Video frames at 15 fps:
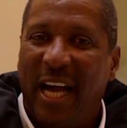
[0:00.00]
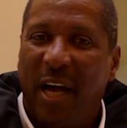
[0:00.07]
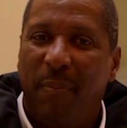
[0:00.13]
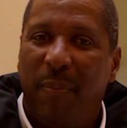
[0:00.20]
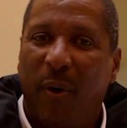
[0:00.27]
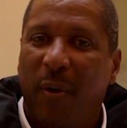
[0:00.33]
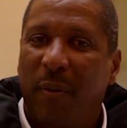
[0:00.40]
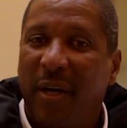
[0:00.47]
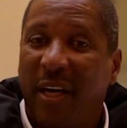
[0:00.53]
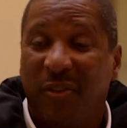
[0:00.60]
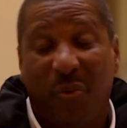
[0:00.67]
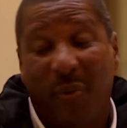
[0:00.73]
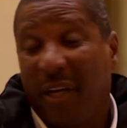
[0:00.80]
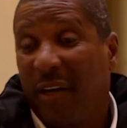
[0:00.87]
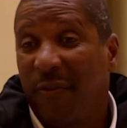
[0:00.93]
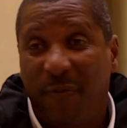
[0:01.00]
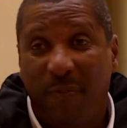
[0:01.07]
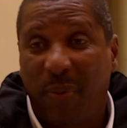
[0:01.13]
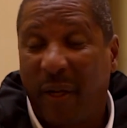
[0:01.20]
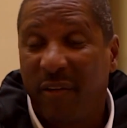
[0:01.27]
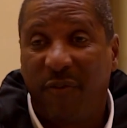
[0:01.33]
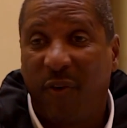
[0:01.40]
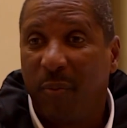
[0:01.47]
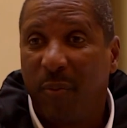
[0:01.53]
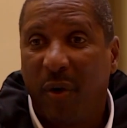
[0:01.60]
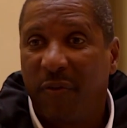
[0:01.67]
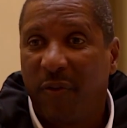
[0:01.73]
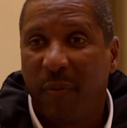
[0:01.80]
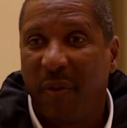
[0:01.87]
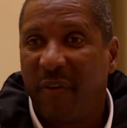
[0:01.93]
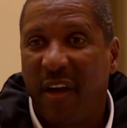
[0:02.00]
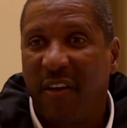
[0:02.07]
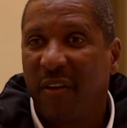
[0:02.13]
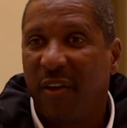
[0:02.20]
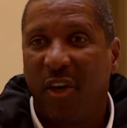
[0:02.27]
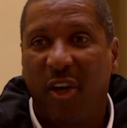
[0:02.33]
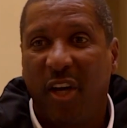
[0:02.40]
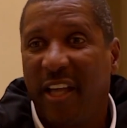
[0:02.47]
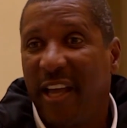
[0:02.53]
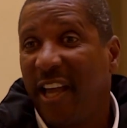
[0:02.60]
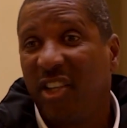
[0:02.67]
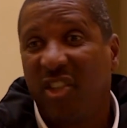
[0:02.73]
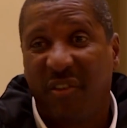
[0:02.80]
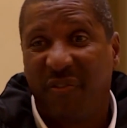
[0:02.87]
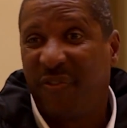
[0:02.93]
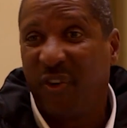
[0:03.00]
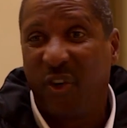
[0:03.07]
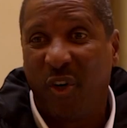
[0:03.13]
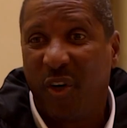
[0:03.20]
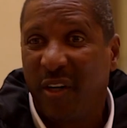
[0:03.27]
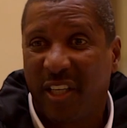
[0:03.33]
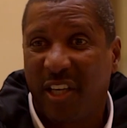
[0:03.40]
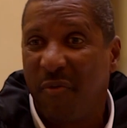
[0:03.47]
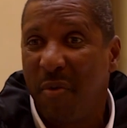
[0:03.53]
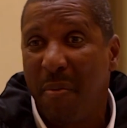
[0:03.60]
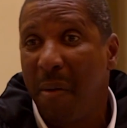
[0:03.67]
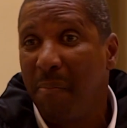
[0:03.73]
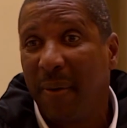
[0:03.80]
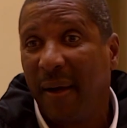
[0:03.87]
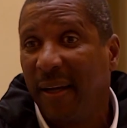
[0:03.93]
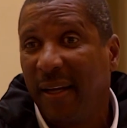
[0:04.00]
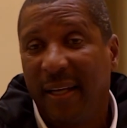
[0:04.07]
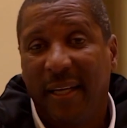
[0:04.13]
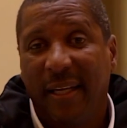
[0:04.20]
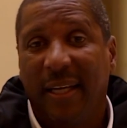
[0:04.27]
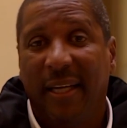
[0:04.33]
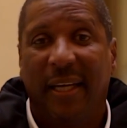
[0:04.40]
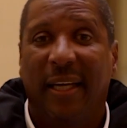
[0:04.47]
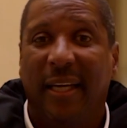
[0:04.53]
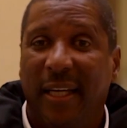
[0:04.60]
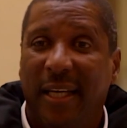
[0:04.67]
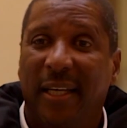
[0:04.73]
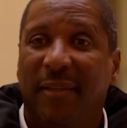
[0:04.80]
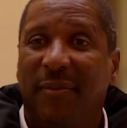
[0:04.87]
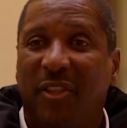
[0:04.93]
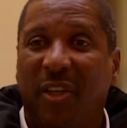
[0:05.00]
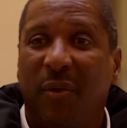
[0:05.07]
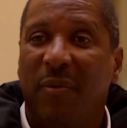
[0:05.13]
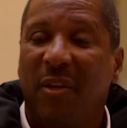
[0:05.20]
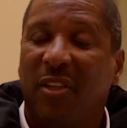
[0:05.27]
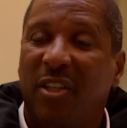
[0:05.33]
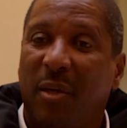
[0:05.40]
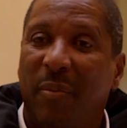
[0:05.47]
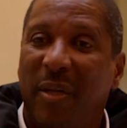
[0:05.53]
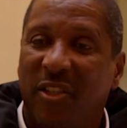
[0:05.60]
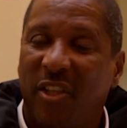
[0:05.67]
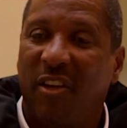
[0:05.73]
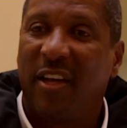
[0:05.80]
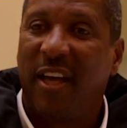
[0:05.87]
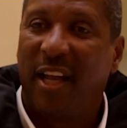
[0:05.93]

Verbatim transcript: I bought, as I've played football from the very early age of four, I can remember. Um, so Nottingham means a